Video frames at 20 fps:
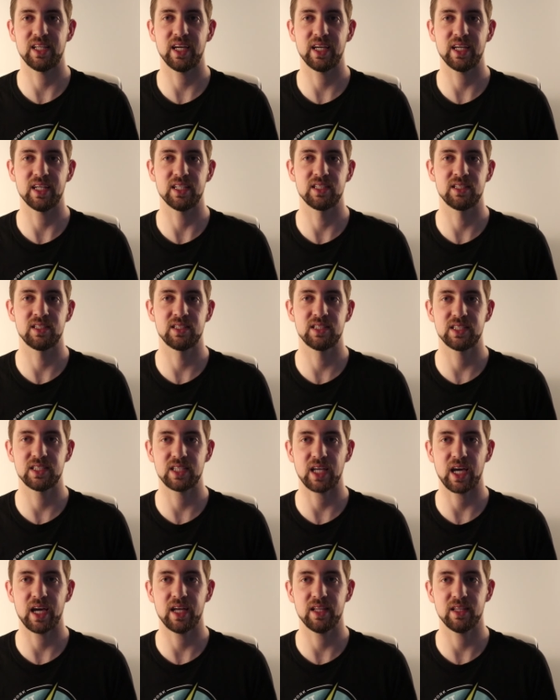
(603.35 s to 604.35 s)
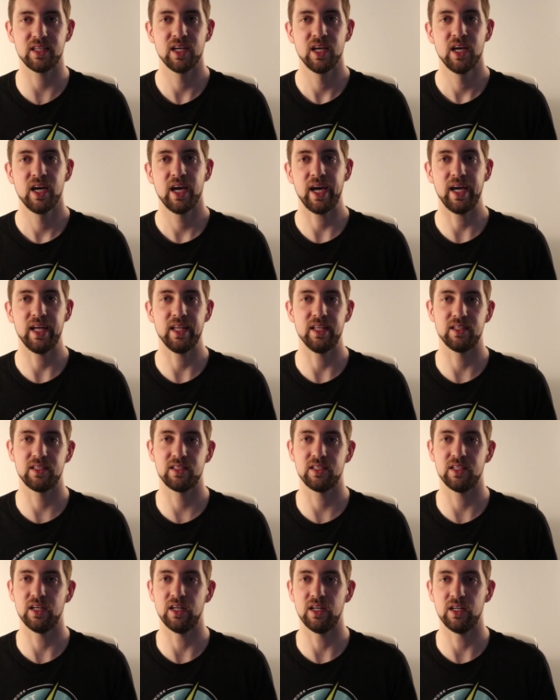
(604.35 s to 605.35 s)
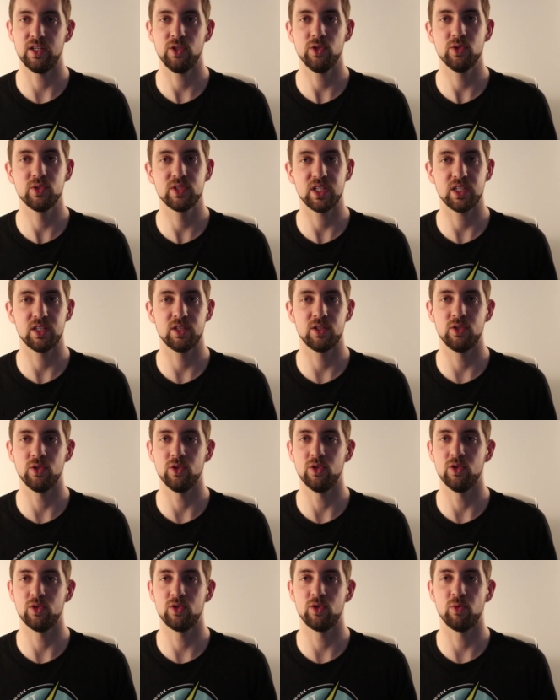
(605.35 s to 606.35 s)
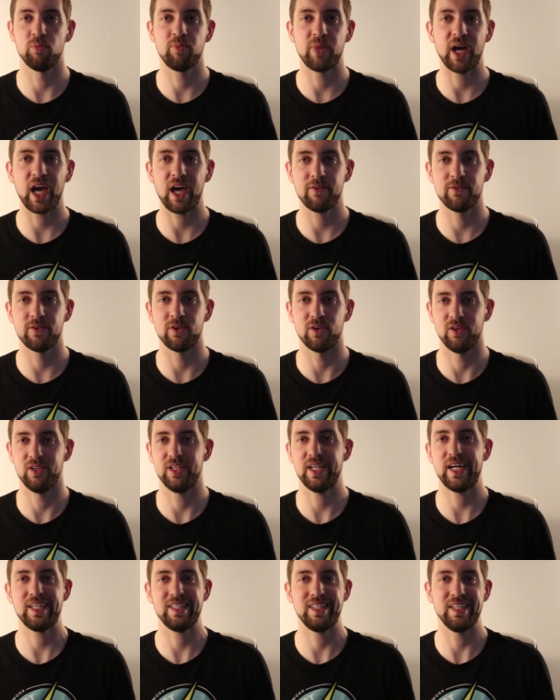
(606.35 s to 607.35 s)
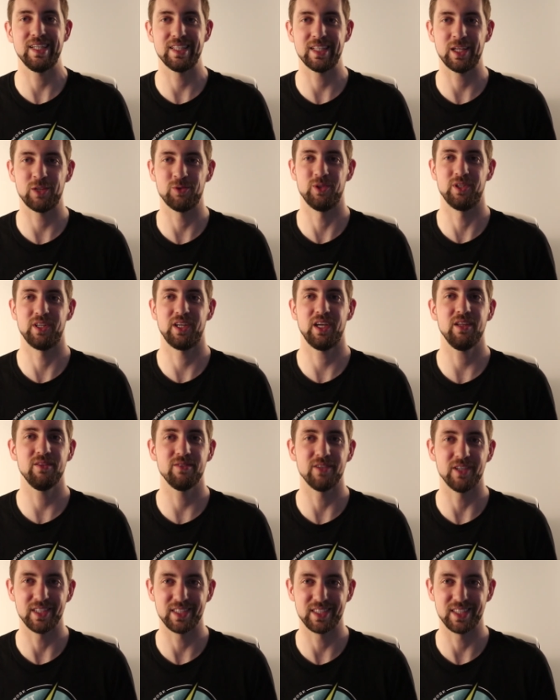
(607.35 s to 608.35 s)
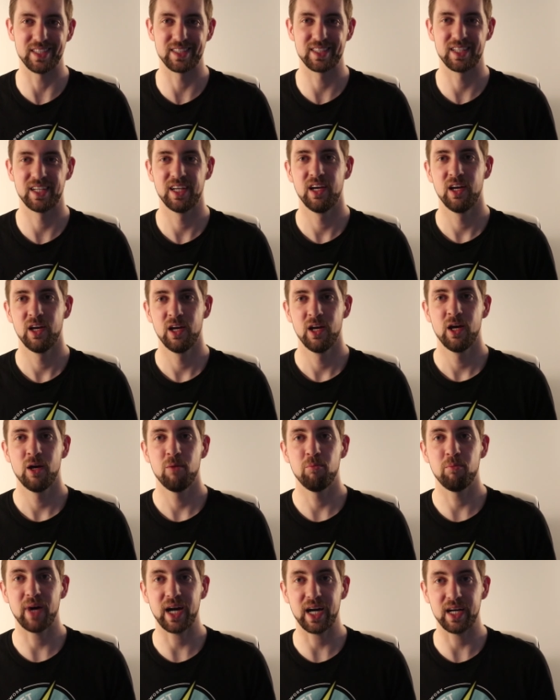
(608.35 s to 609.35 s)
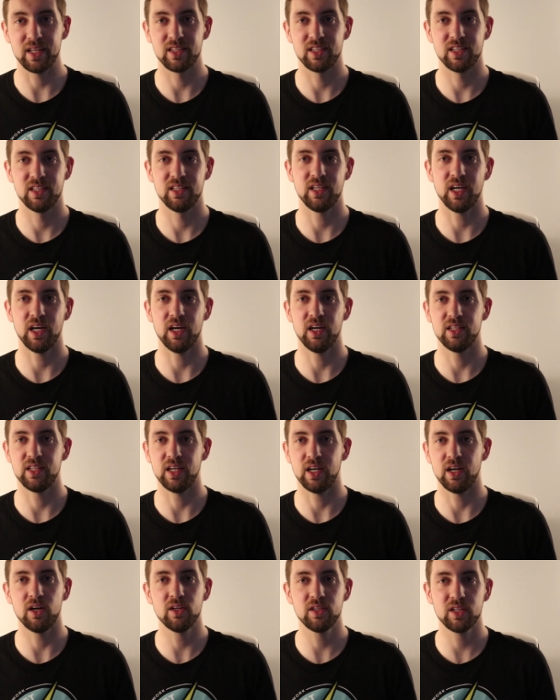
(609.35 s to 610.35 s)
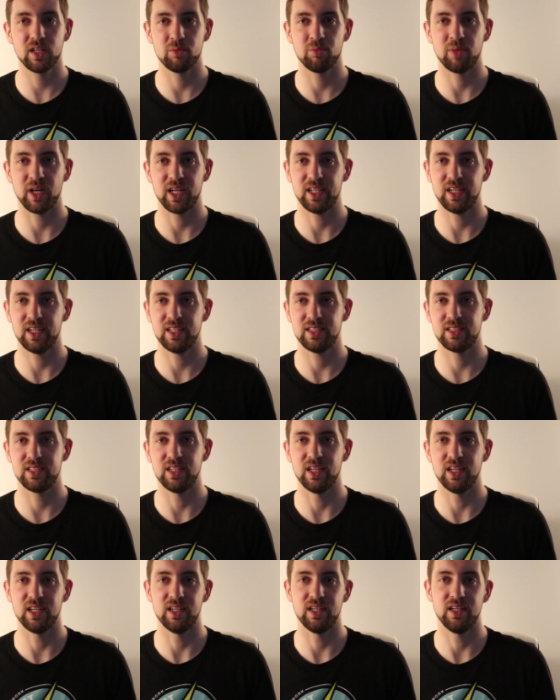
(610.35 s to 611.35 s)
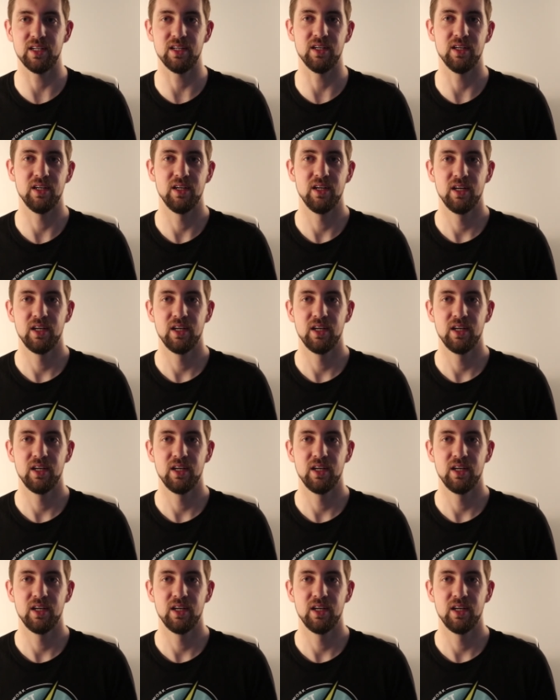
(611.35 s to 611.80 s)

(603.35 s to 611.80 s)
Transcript: I can send and use it to pay for Lightning Network invoices. But the other balance, the